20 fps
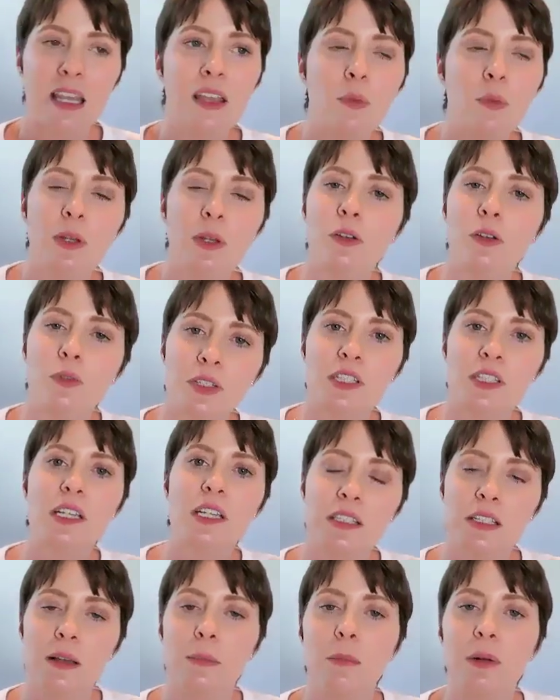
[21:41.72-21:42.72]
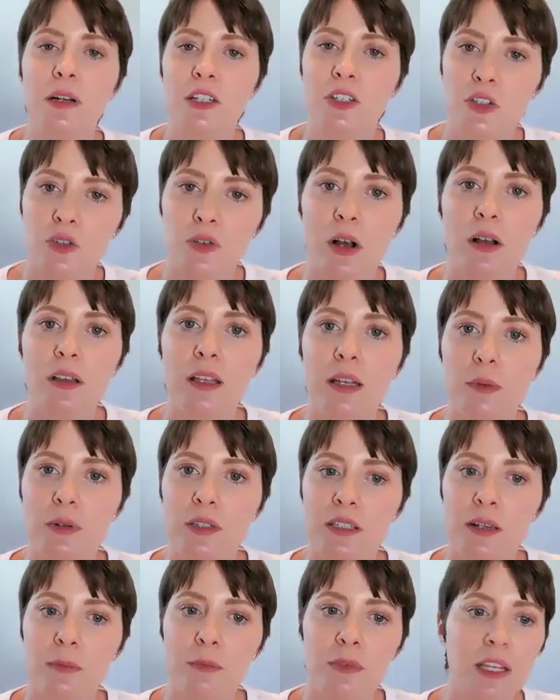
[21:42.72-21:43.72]
Even when you see somebody struggling
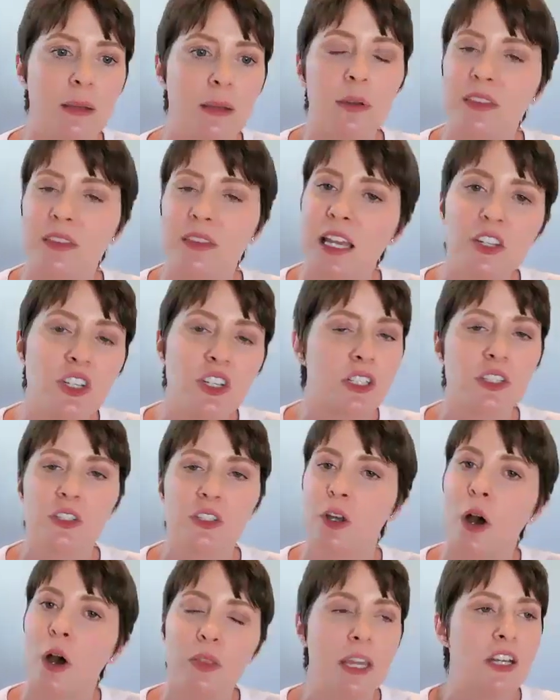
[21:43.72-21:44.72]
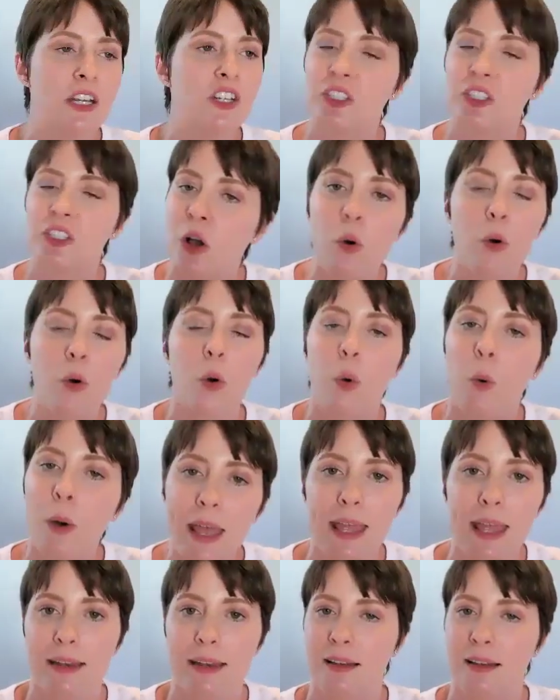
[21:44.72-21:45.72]
with something, but they just don't
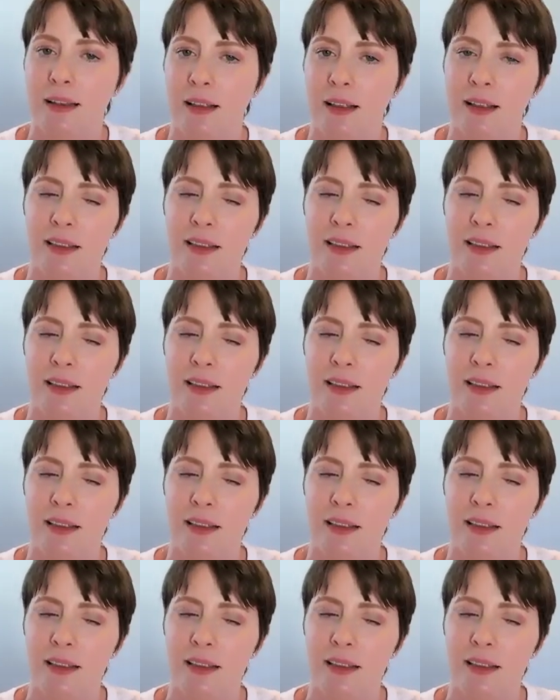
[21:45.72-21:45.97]
quit.